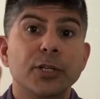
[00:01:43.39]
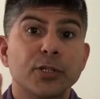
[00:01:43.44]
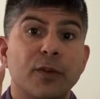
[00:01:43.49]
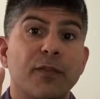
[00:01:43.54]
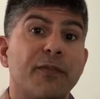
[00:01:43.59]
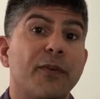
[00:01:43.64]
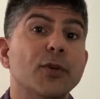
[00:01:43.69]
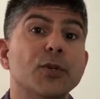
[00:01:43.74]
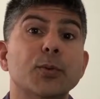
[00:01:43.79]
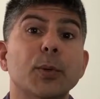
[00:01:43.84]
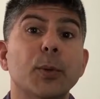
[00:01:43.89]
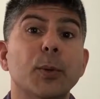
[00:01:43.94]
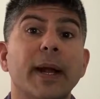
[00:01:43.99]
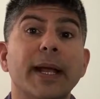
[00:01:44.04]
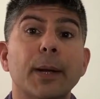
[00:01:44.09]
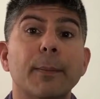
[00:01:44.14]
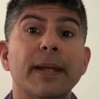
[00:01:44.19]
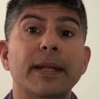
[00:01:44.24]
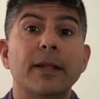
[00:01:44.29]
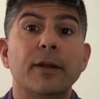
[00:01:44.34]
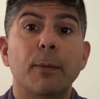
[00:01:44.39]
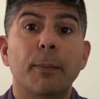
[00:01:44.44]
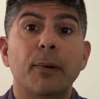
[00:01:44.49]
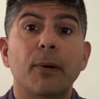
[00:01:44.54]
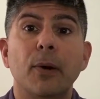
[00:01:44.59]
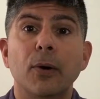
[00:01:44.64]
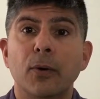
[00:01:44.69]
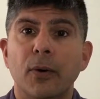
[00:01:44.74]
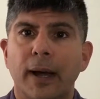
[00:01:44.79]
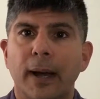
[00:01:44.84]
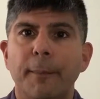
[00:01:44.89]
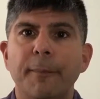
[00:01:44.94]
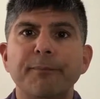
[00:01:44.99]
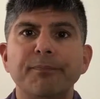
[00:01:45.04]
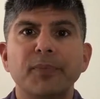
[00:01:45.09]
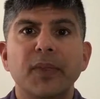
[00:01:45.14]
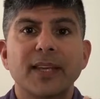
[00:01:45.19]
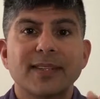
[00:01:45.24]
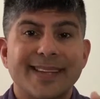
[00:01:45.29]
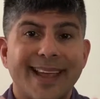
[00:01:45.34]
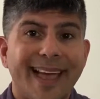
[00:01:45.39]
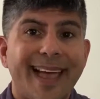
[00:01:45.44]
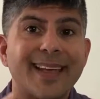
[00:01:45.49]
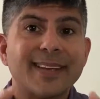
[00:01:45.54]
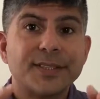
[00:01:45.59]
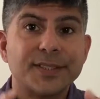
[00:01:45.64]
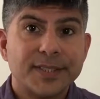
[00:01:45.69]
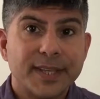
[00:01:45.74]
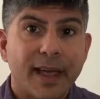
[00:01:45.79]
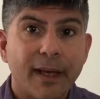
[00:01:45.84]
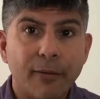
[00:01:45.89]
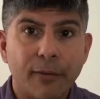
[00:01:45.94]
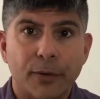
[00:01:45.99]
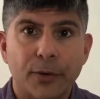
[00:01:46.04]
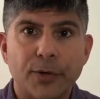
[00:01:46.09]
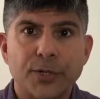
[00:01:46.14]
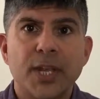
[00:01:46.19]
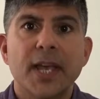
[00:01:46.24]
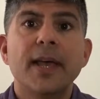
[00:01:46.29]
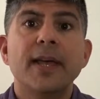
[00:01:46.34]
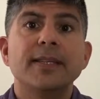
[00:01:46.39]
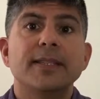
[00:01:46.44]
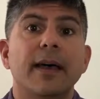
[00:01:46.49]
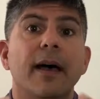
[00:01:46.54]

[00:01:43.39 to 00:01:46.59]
So first we recommended a program to ask tellers